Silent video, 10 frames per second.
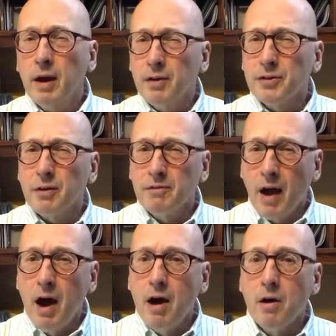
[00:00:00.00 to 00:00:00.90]
We also
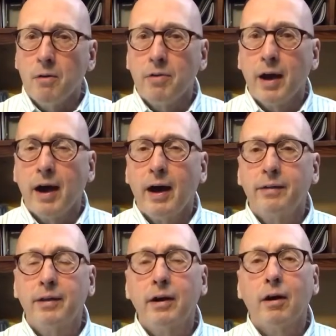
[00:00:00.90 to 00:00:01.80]
know
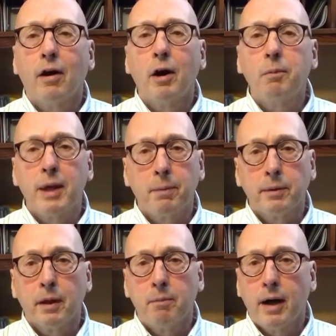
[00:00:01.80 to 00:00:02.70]
that there are
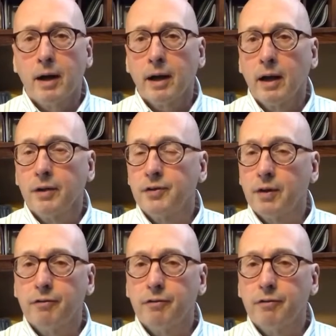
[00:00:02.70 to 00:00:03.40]
people among us